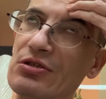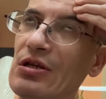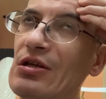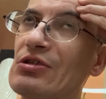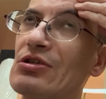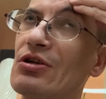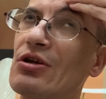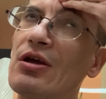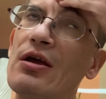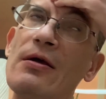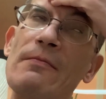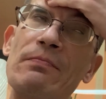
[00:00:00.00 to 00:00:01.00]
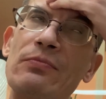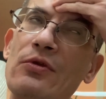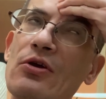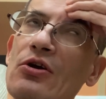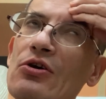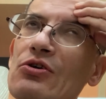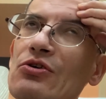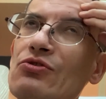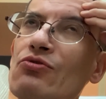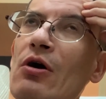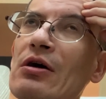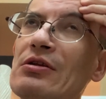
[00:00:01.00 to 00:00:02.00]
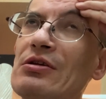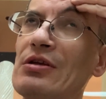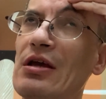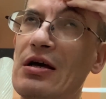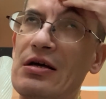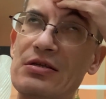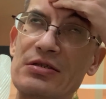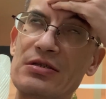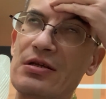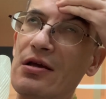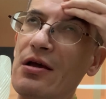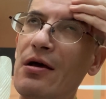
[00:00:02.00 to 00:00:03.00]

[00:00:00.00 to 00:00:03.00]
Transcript: essentially 200 years